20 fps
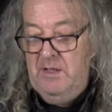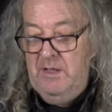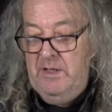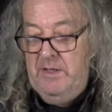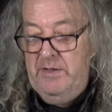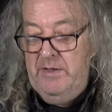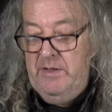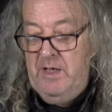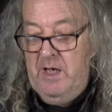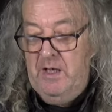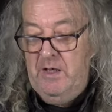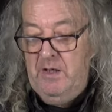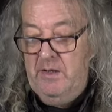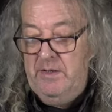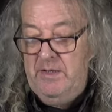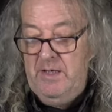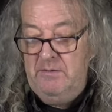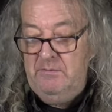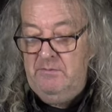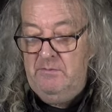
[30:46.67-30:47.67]
and and I
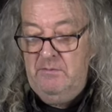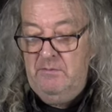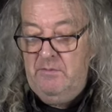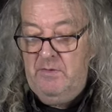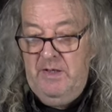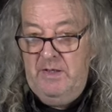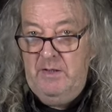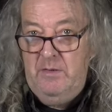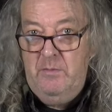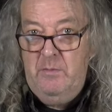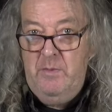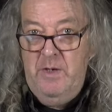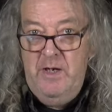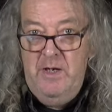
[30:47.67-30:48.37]
don't. think we